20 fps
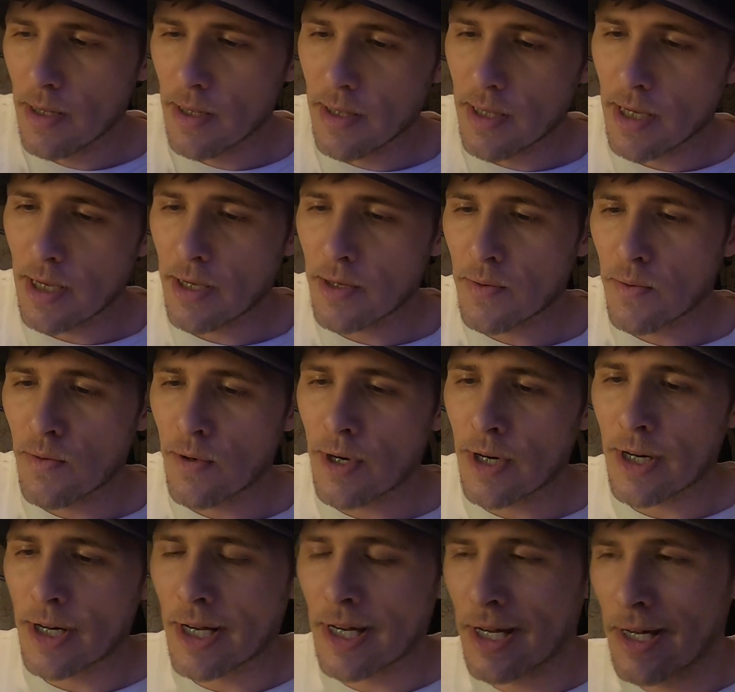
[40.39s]
These
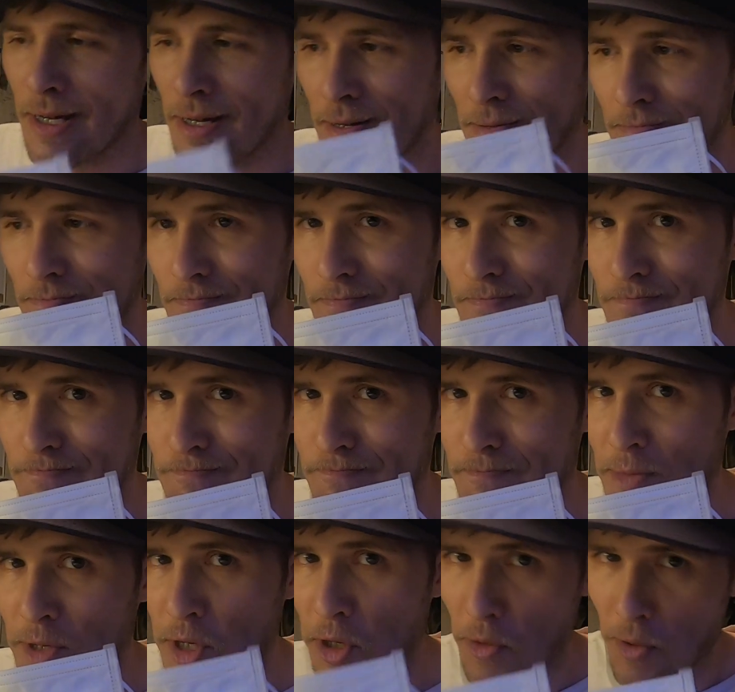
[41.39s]
work
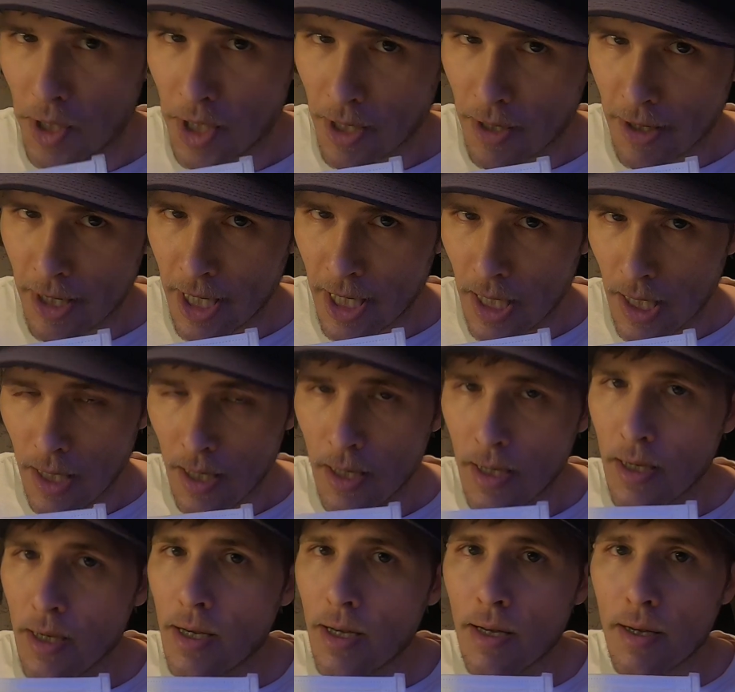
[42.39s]
to a degree,
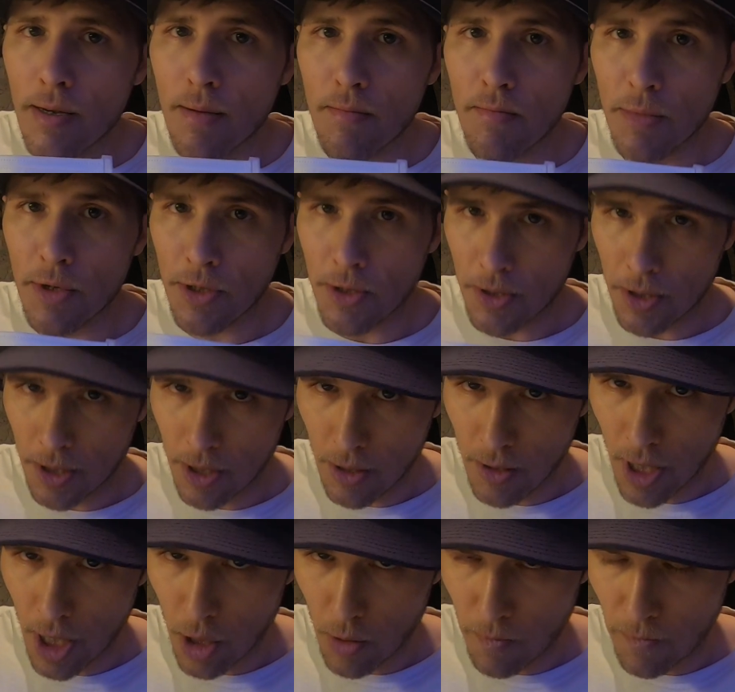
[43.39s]
but they're still
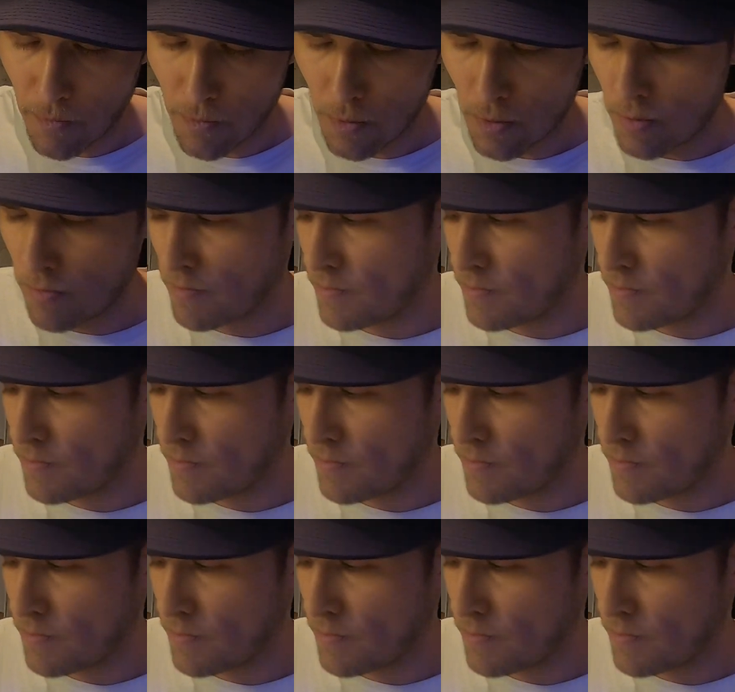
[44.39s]
helpful.